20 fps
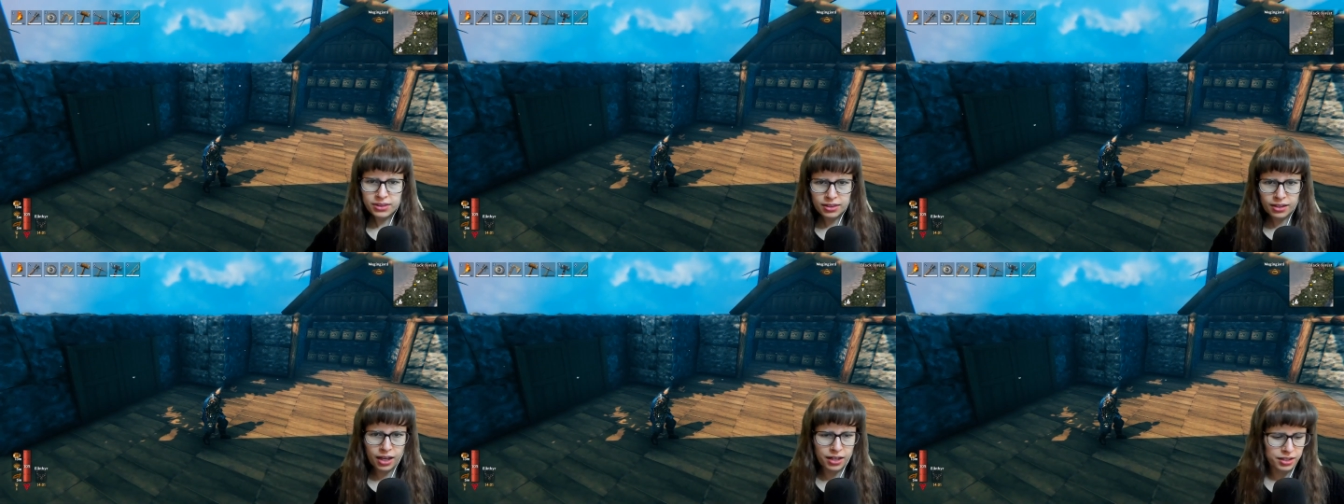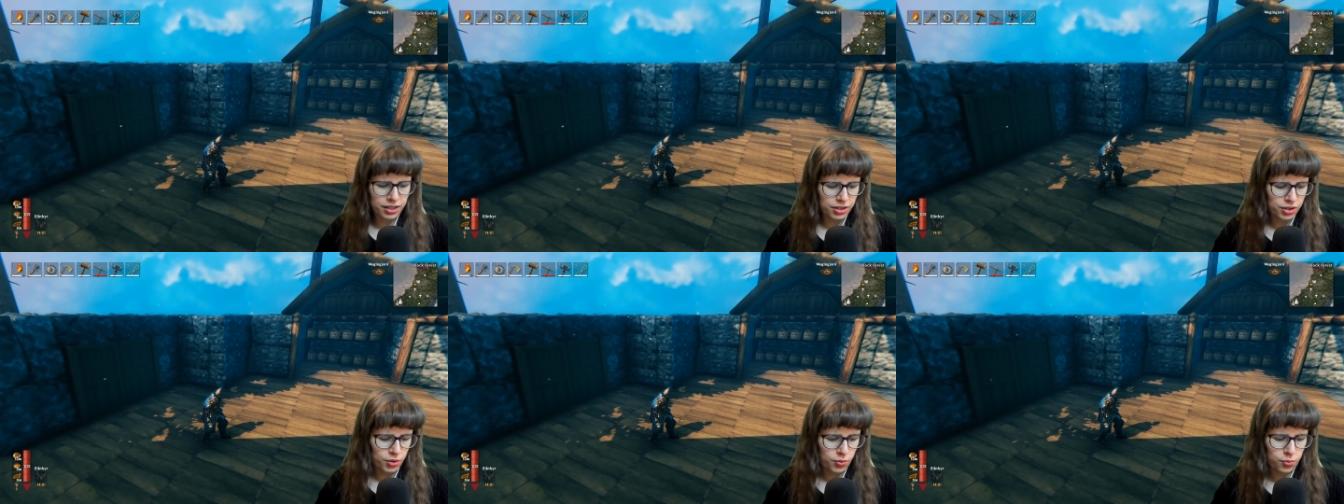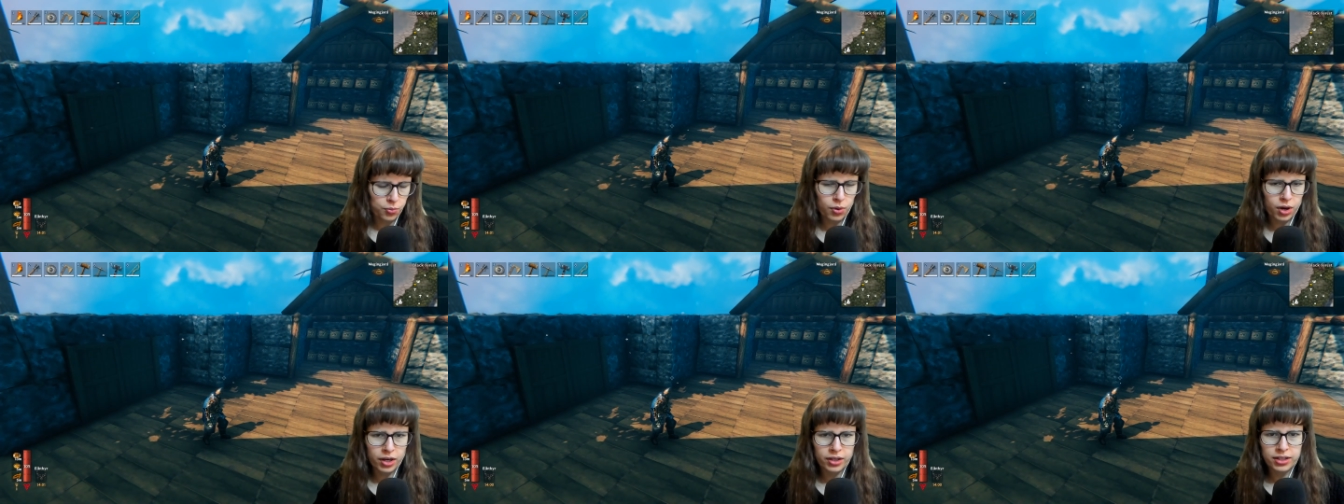another
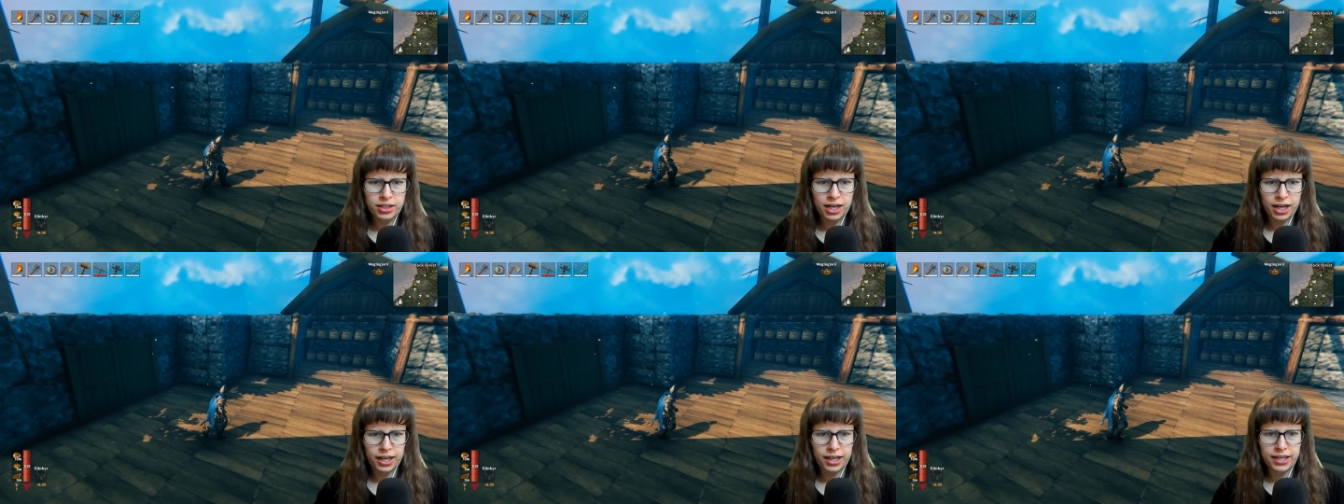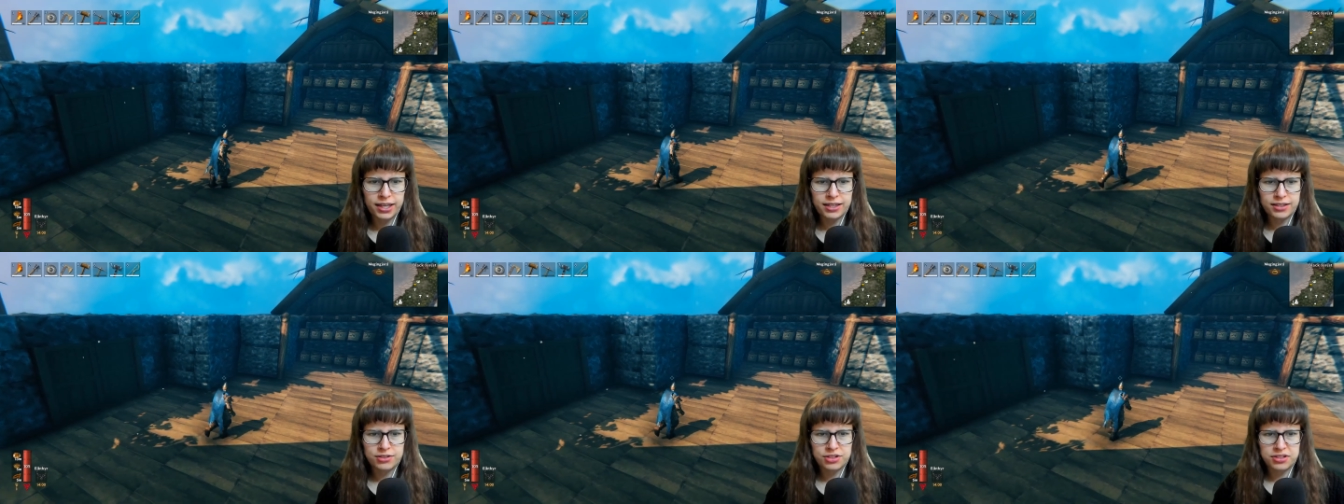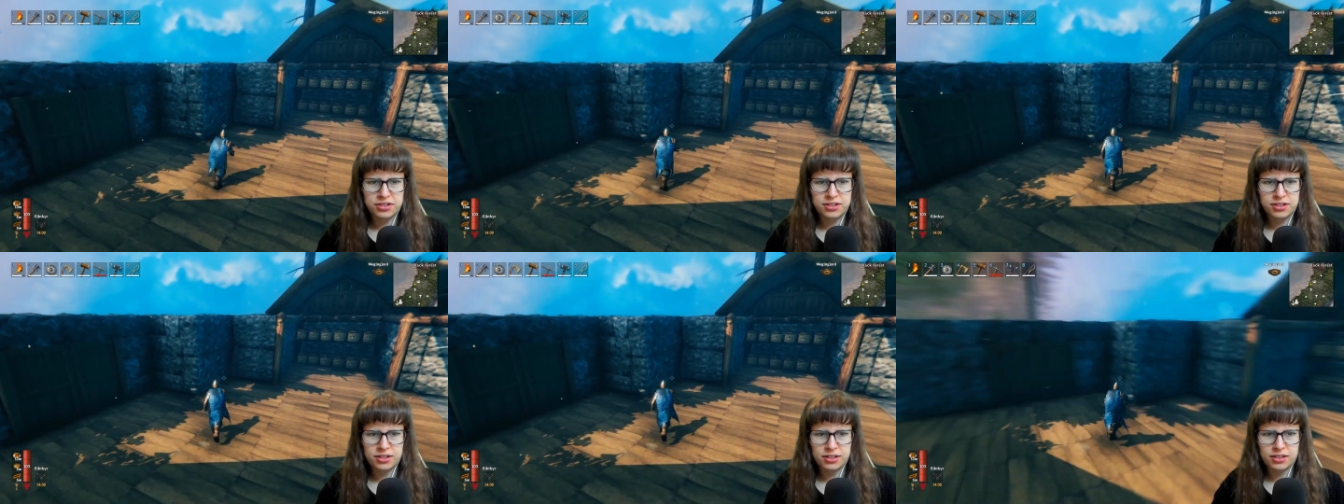one height
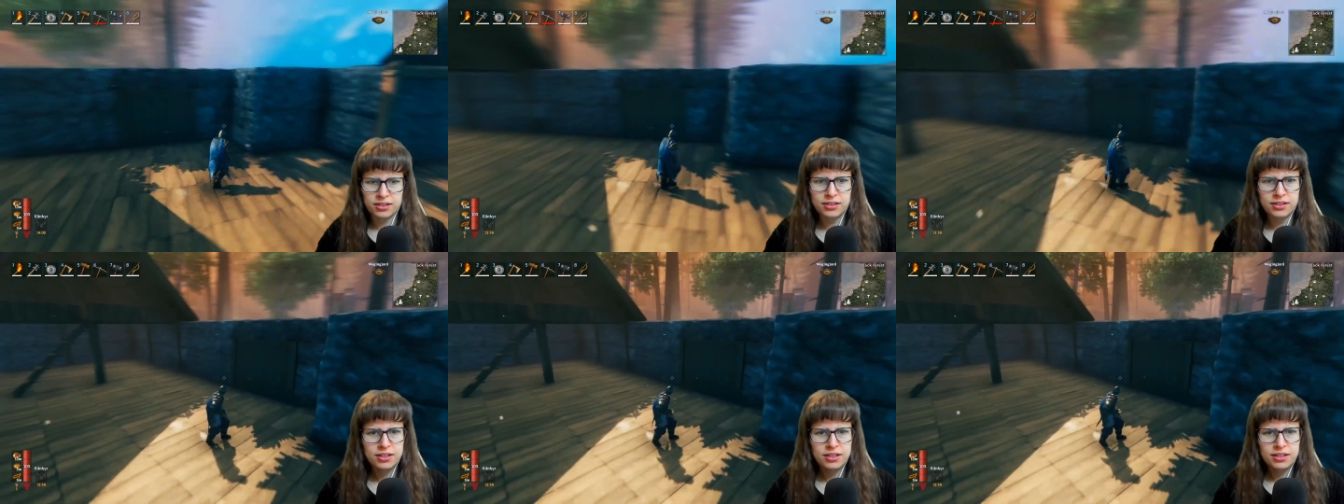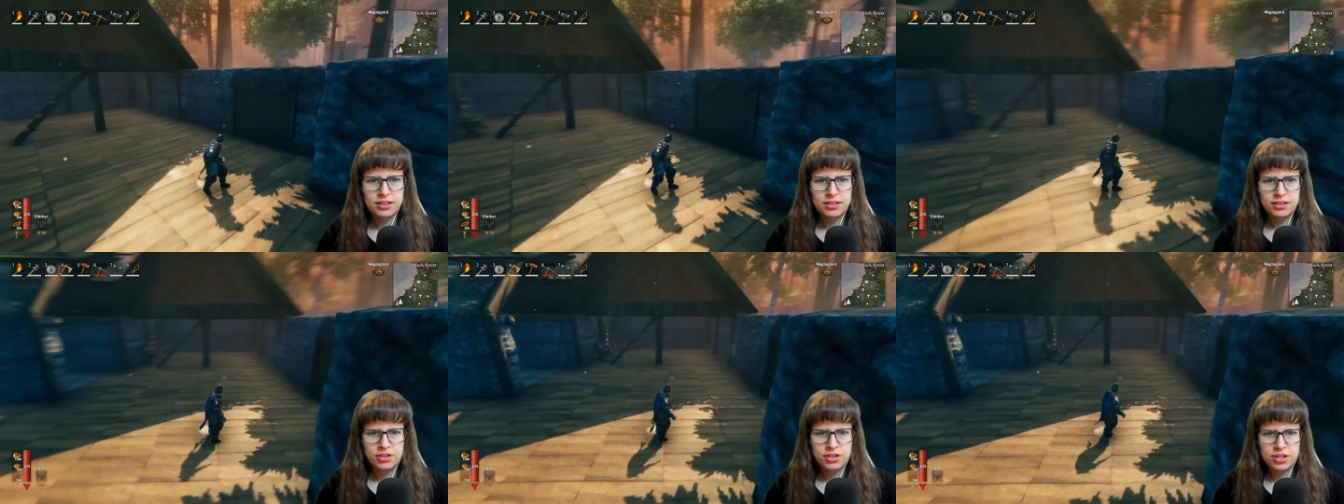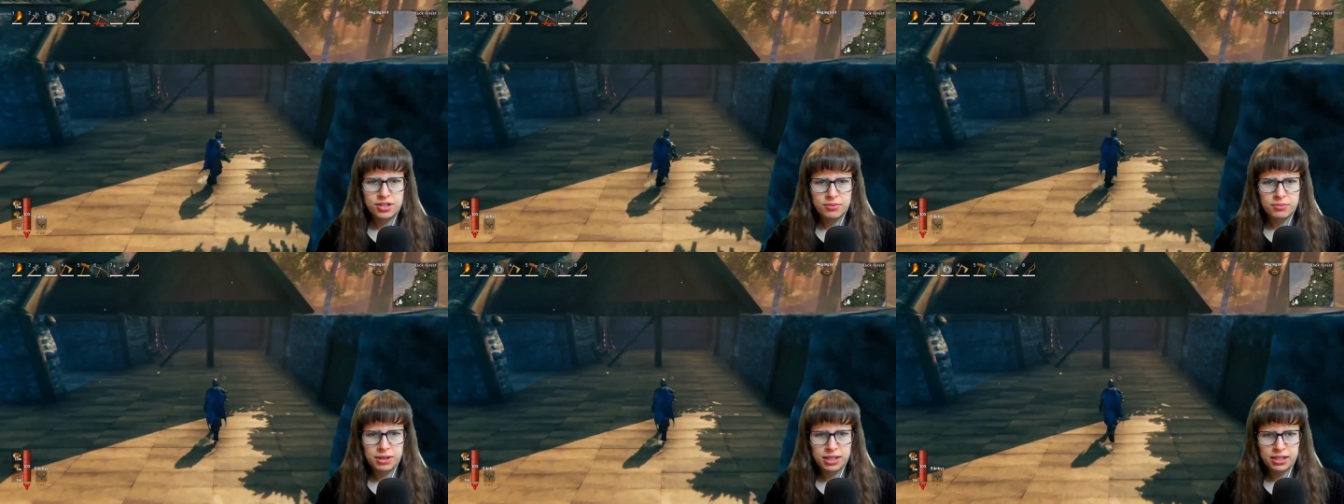just to
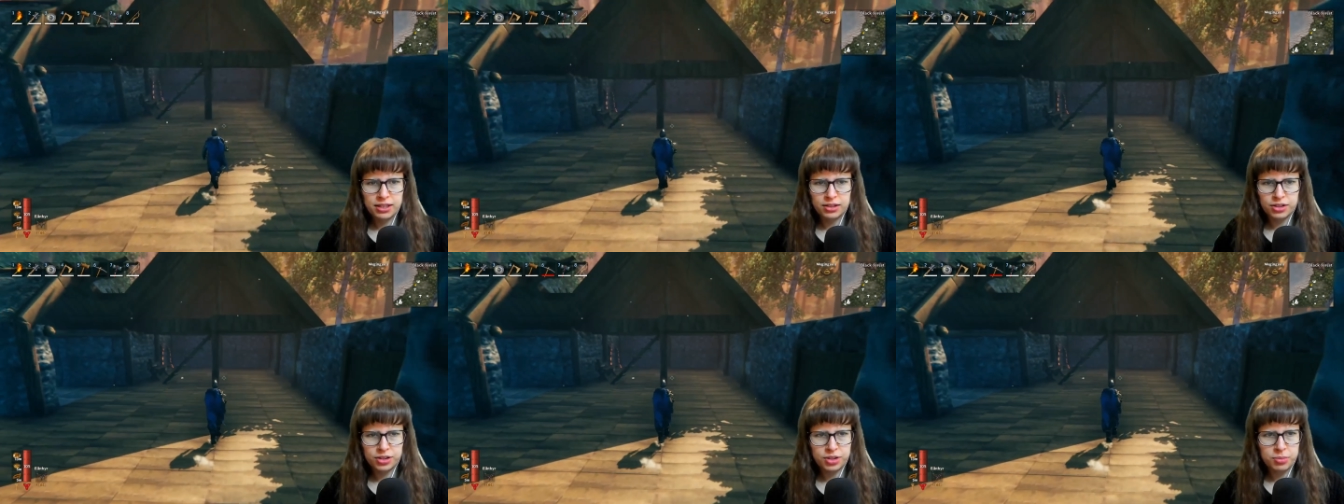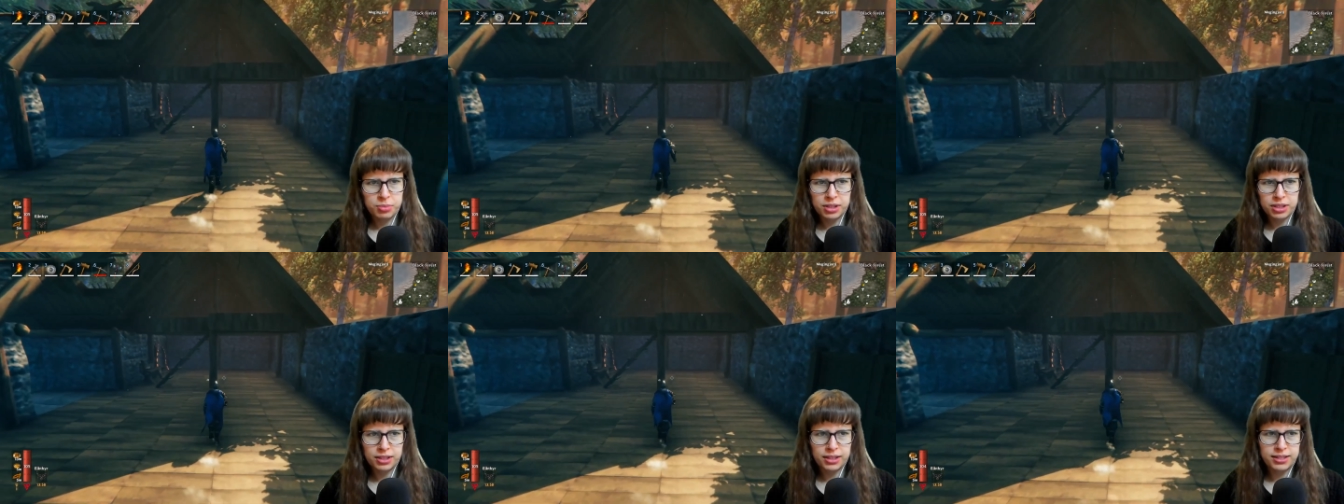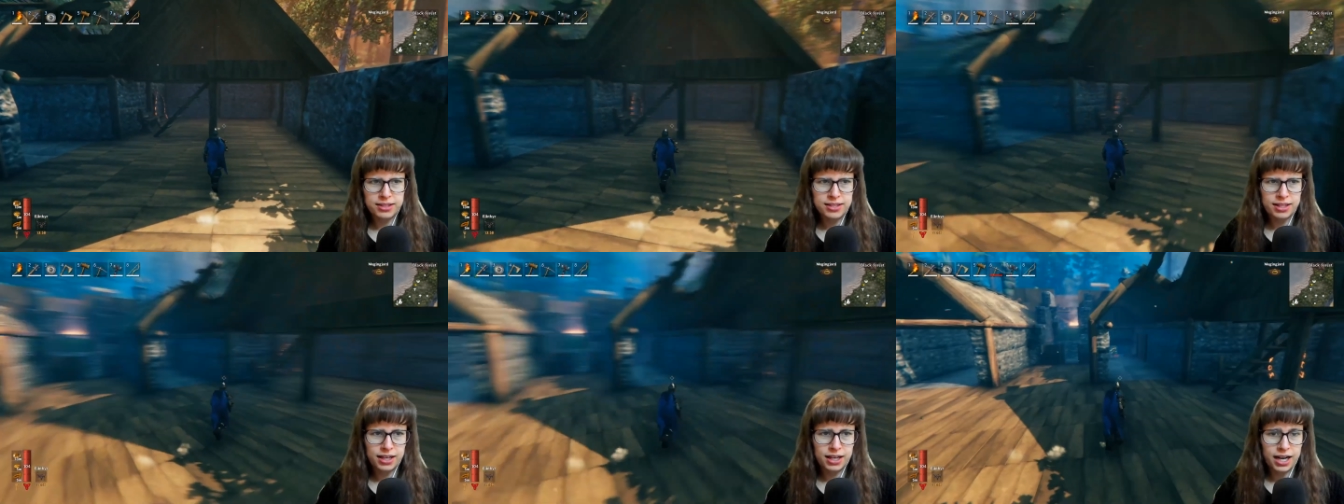just to make it look a bit
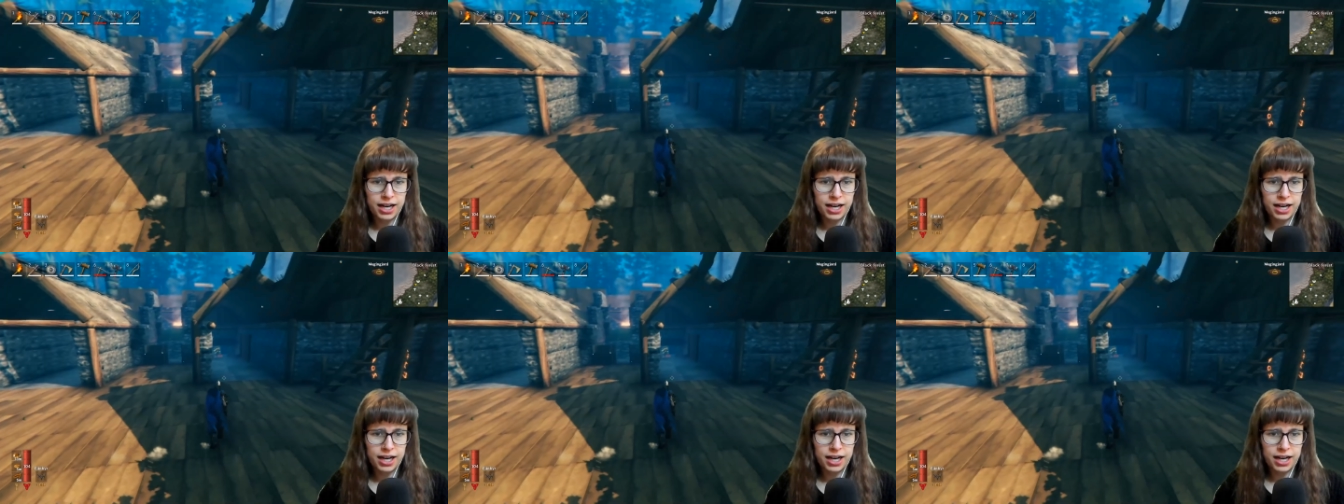nicer.